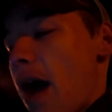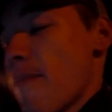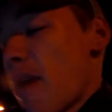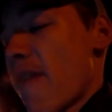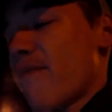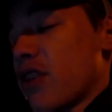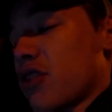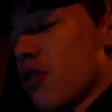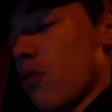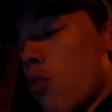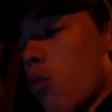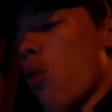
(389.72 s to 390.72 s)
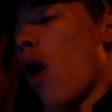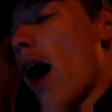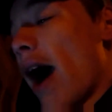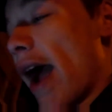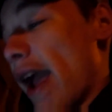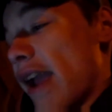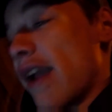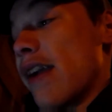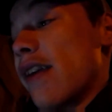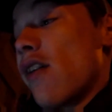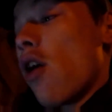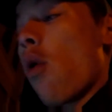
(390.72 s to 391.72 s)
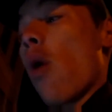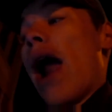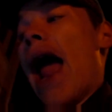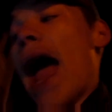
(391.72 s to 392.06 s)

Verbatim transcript: I'm not for sure why or